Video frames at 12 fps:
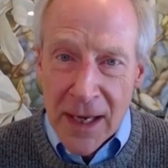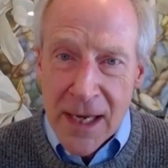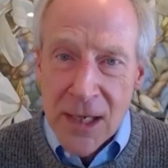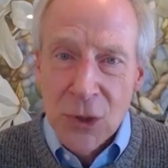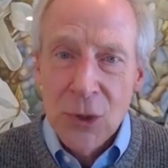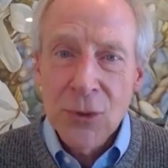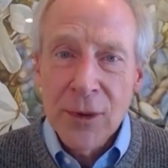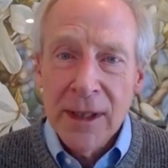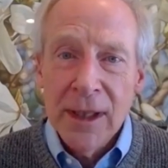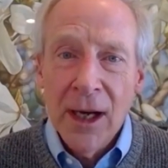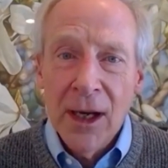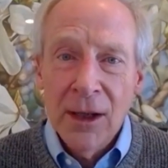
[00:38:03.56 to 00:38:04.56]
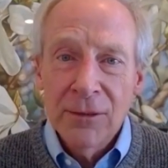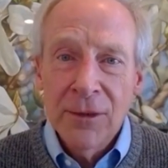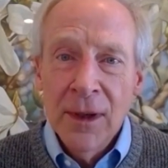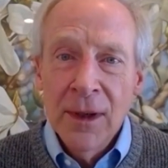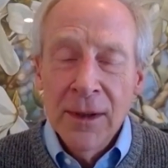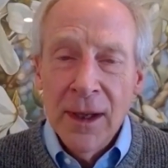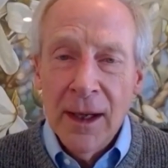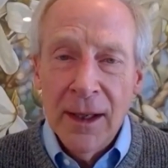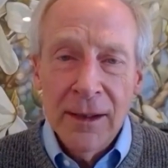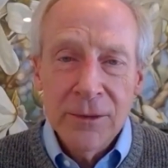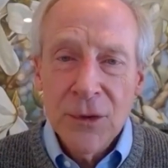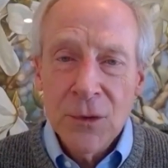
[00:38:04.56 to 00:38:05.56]
history of
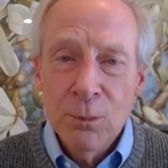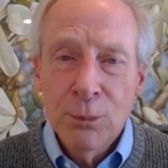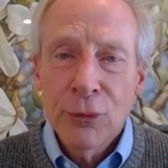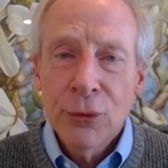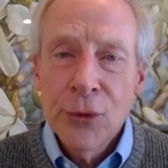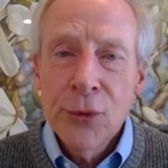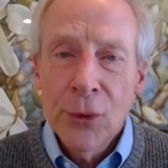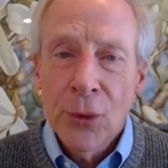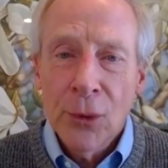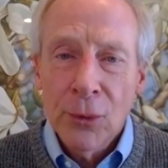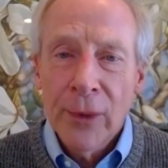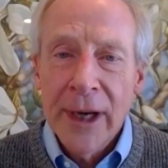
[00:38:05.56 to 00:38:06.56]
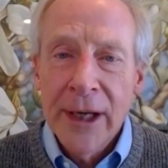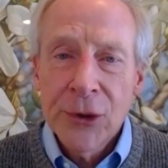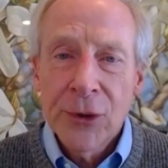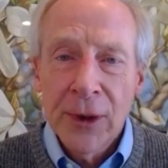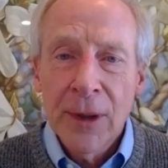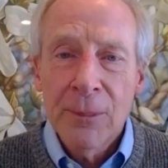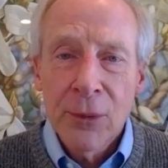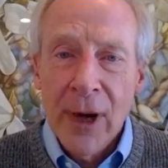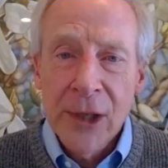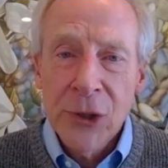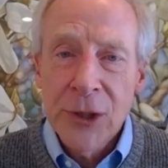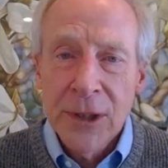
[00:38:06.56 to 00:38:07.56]
just brutal racial
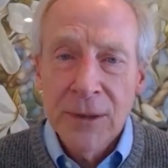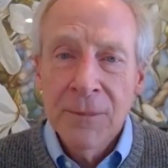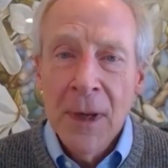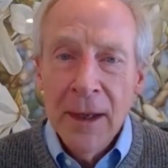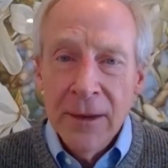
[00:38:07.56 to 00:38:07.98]
oppression